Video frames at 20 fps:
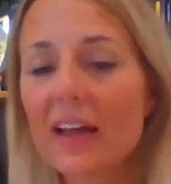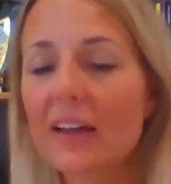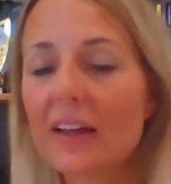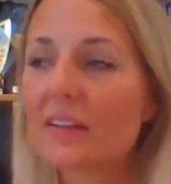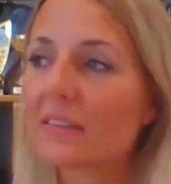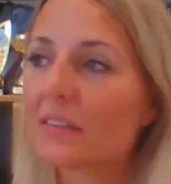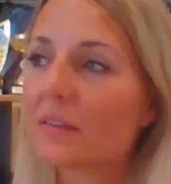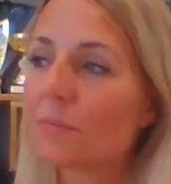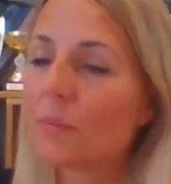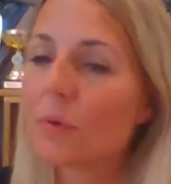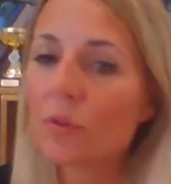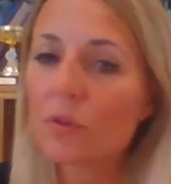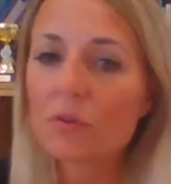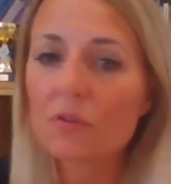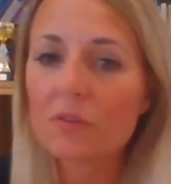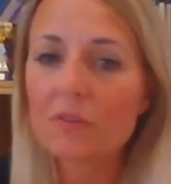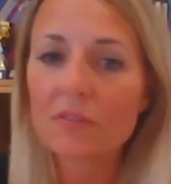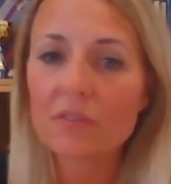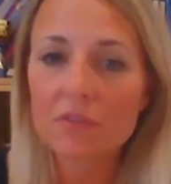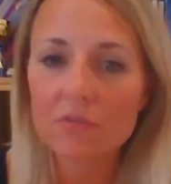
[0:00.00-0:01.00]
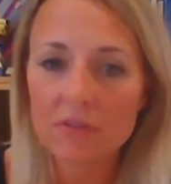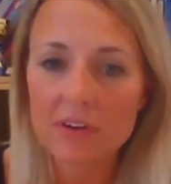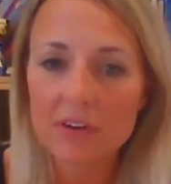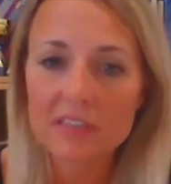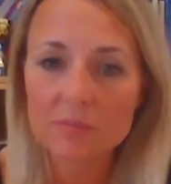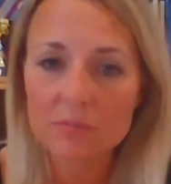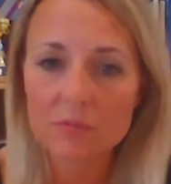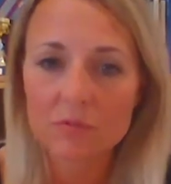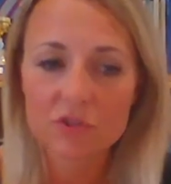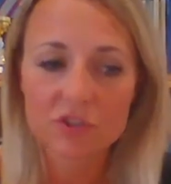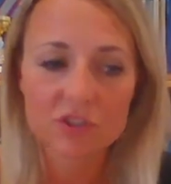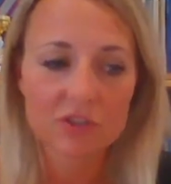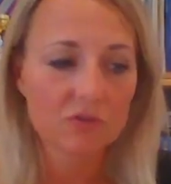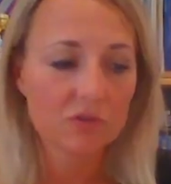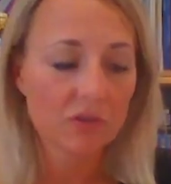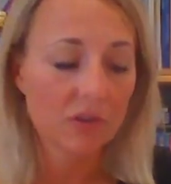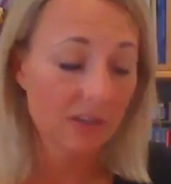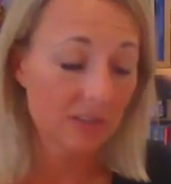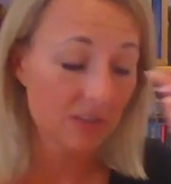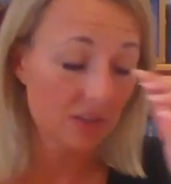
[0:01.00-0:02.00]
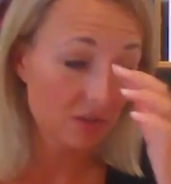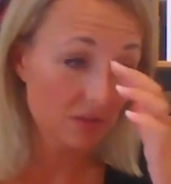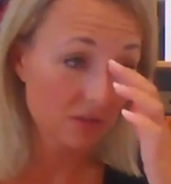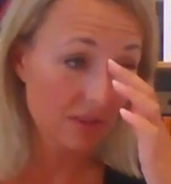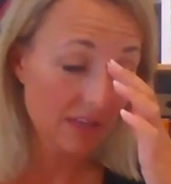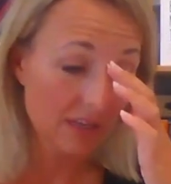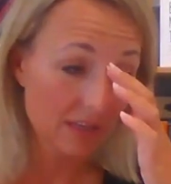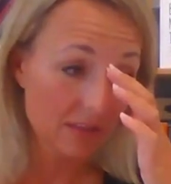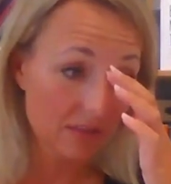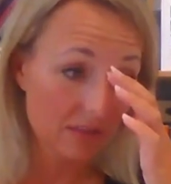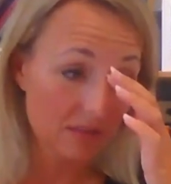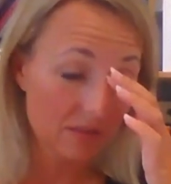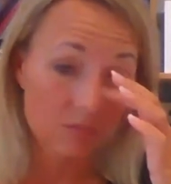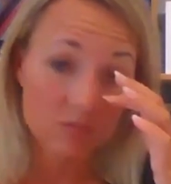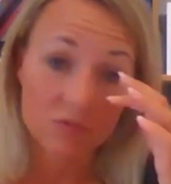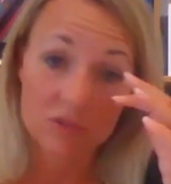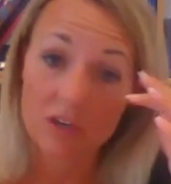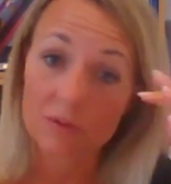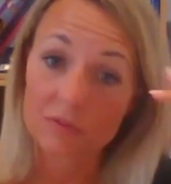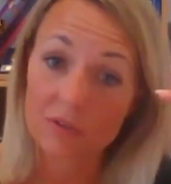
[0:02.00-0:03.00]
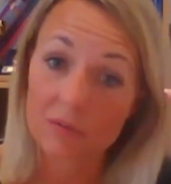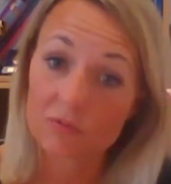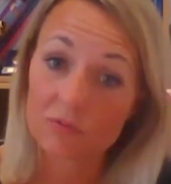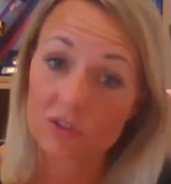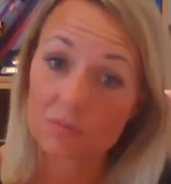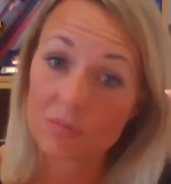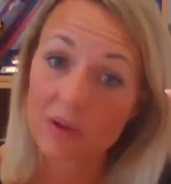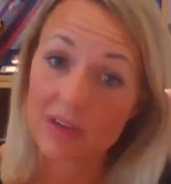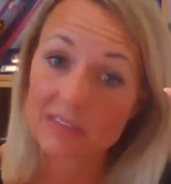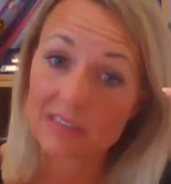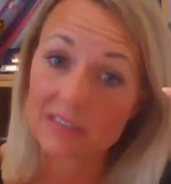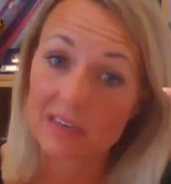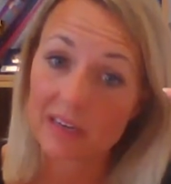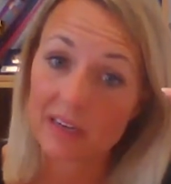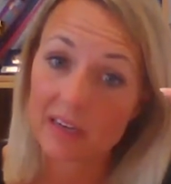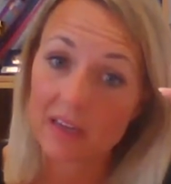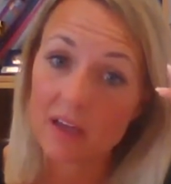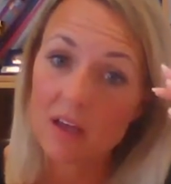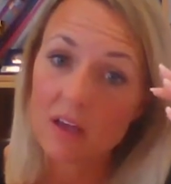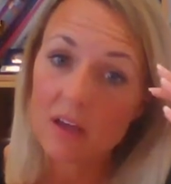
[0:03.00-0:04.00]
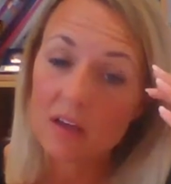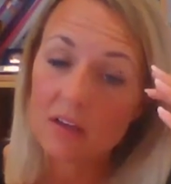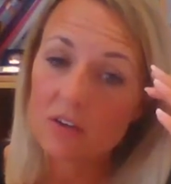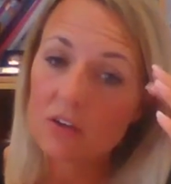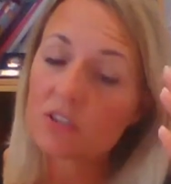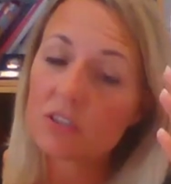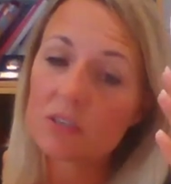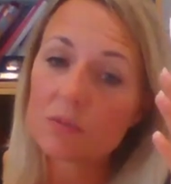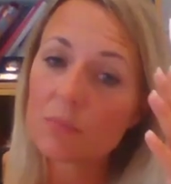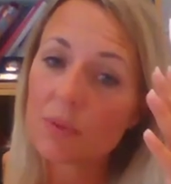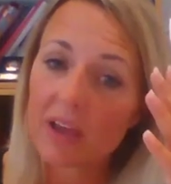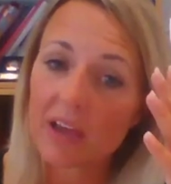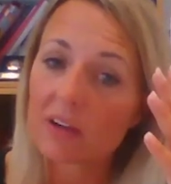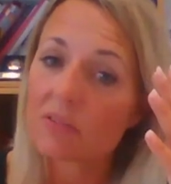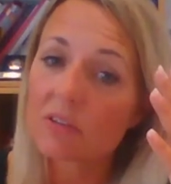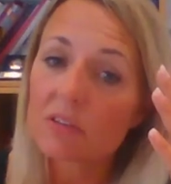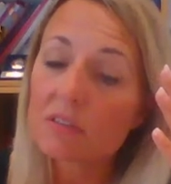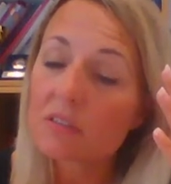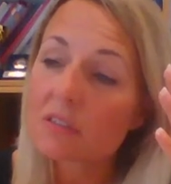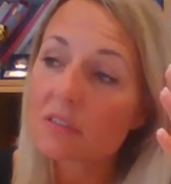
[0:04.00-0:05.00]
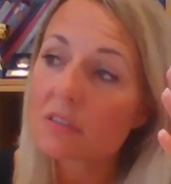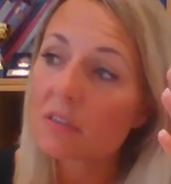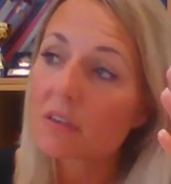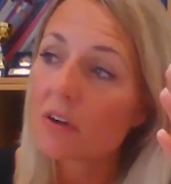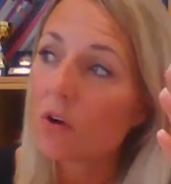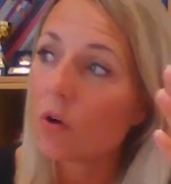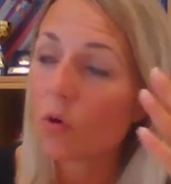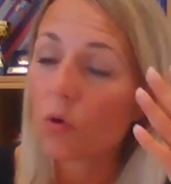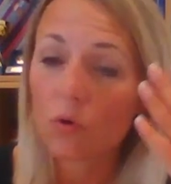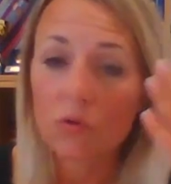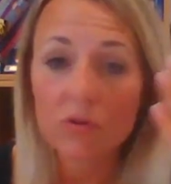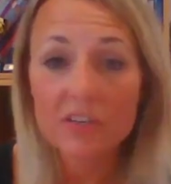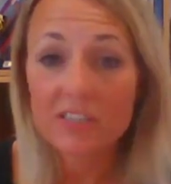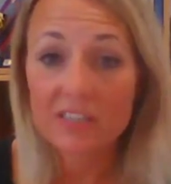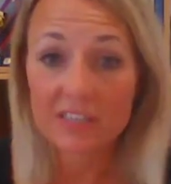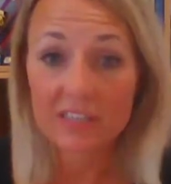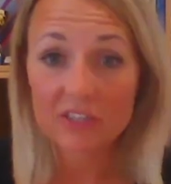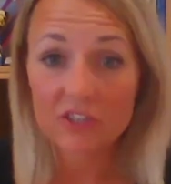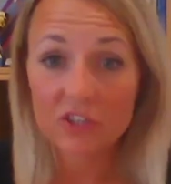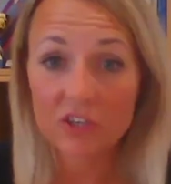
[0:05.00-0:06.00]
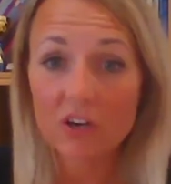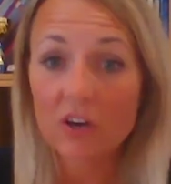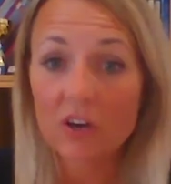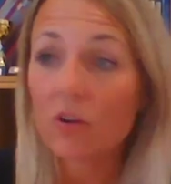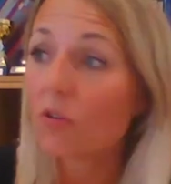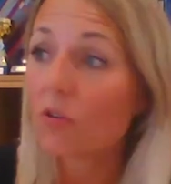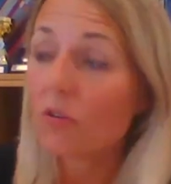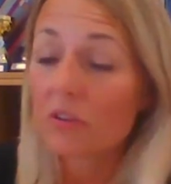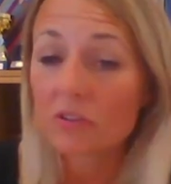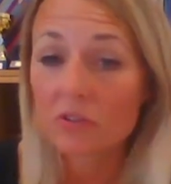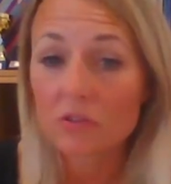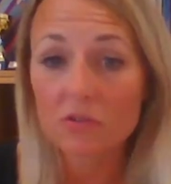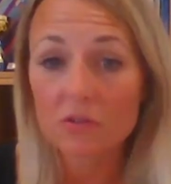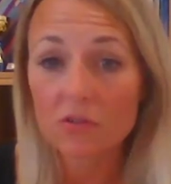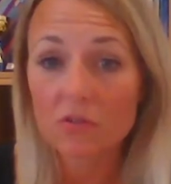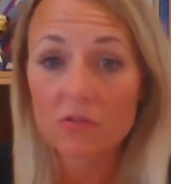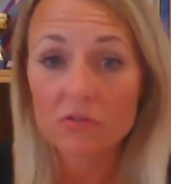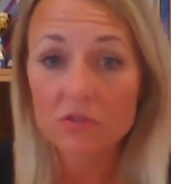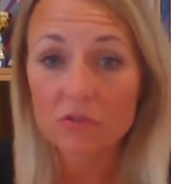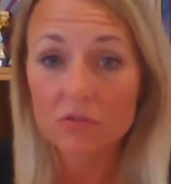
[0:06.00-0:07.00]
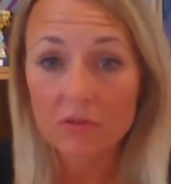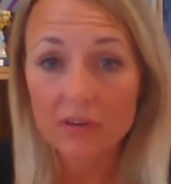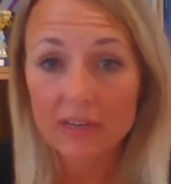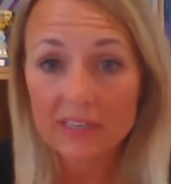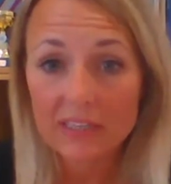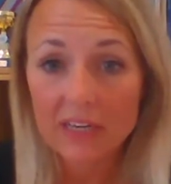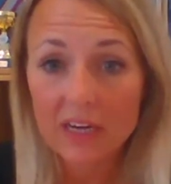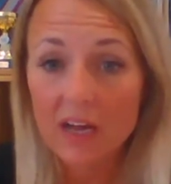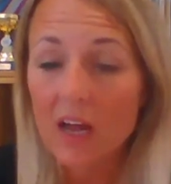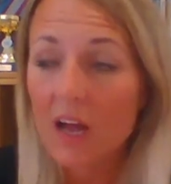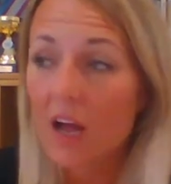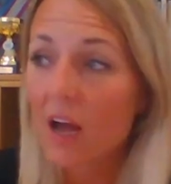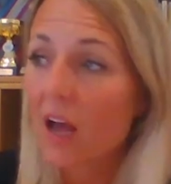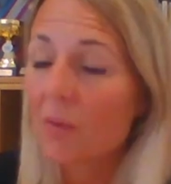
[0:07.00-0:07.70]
And as a mother of 3 small children, I do think that sometimes I'm just basically not a parent or a teacher or a school leader.